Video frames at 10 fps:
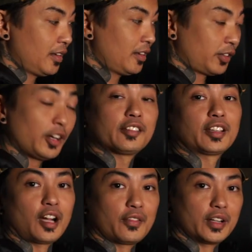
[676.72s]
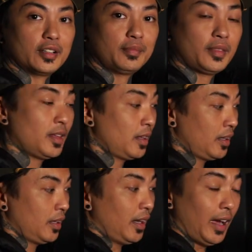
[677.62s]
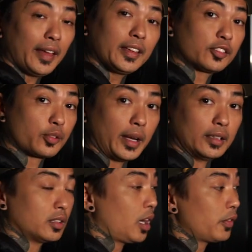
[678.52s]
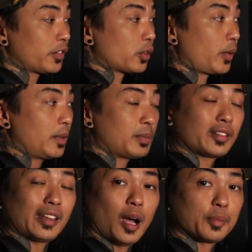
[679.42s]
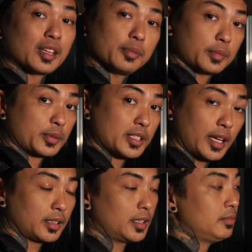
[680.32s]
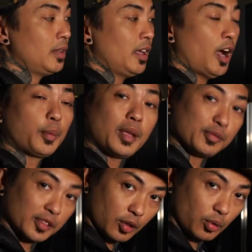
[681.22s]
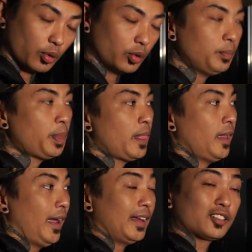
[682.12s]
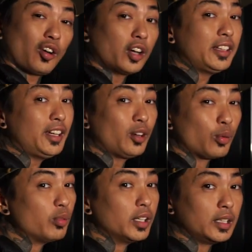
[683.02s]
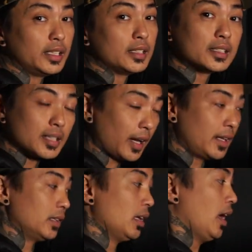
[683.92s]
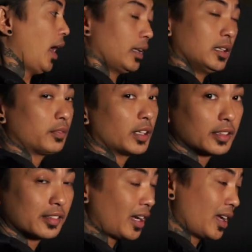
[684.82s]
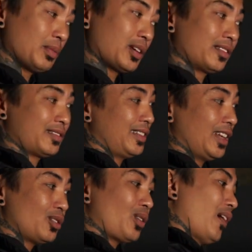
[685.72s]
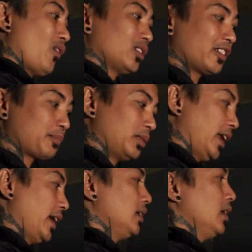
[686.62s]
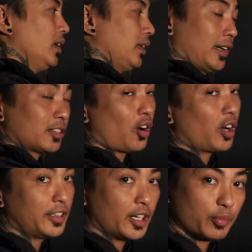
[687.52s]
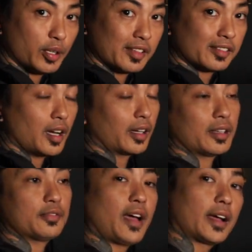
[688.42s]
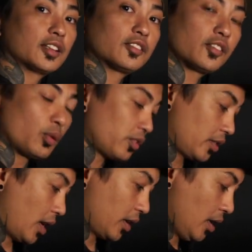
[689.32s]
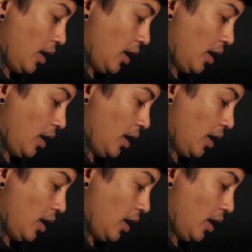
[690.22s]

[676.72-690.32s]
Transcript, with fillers: So here's the cover. I think it's great. Covers are great because it helps keeps it protected, helps keeps it cool, and it's on here really tight. I love that it's tight because then you don't have all this play. Like it's on here pretty snug. In fact, it's so snug